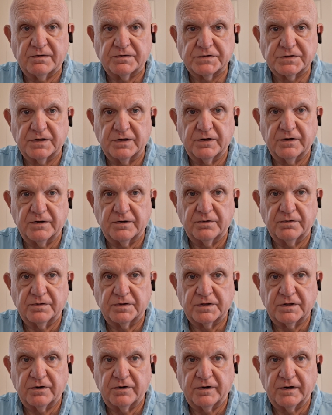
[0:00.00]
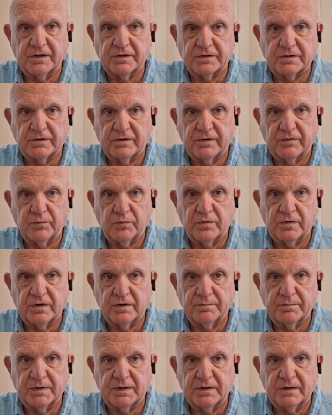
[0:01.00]
I was going to do 30 and
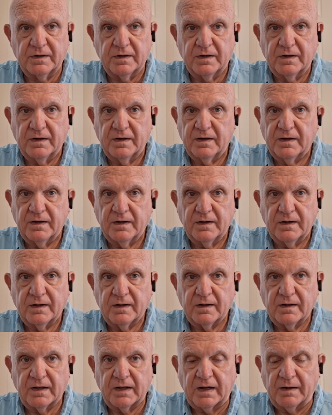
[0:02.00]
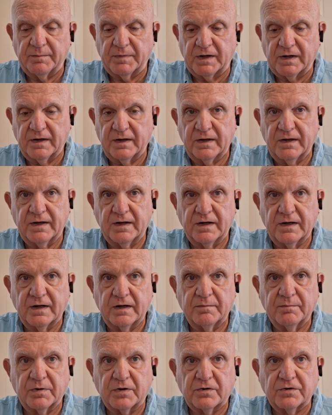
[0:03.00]
31, but I'm going to end
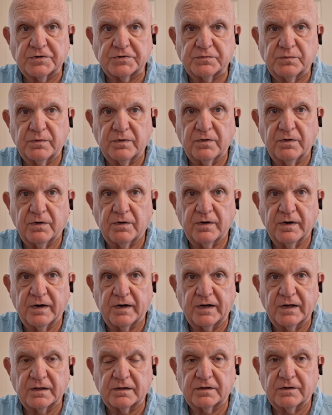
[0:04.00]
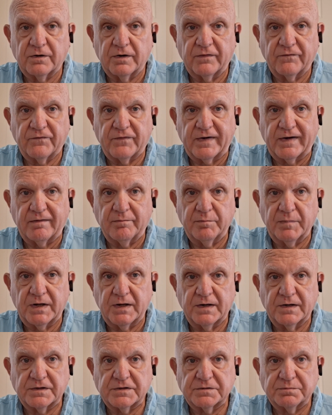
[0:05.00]
it because we're already at 35
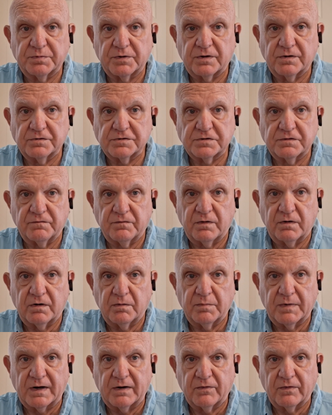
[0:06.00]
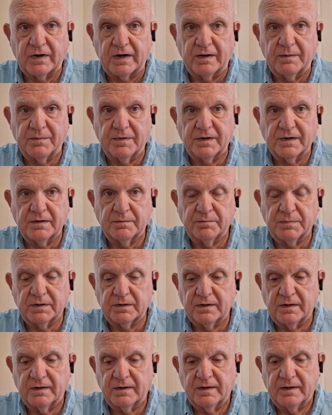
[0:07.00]
minutes because of all my rambling, but
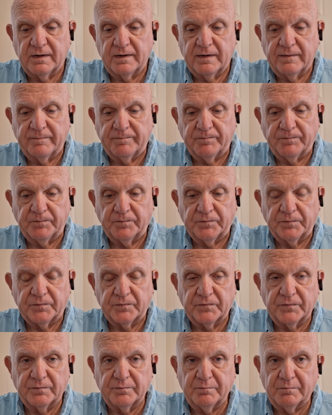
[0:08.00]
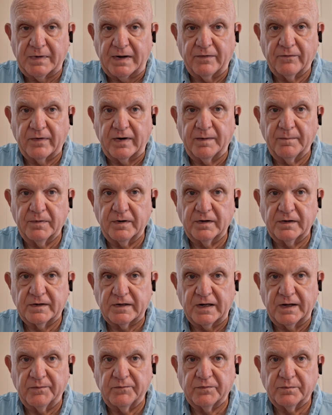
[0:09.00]
my rambling
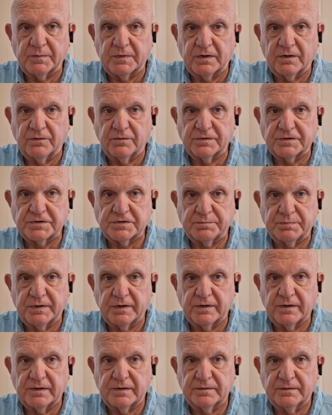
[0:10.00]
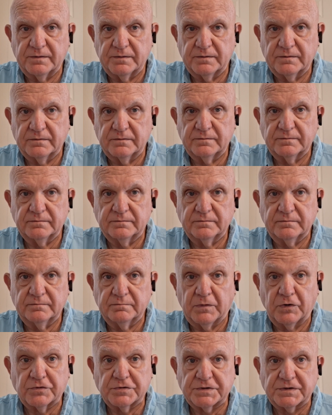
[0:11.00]
came from the Holy Spirit,
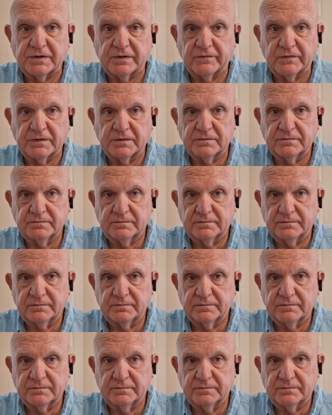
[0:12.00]
most of it.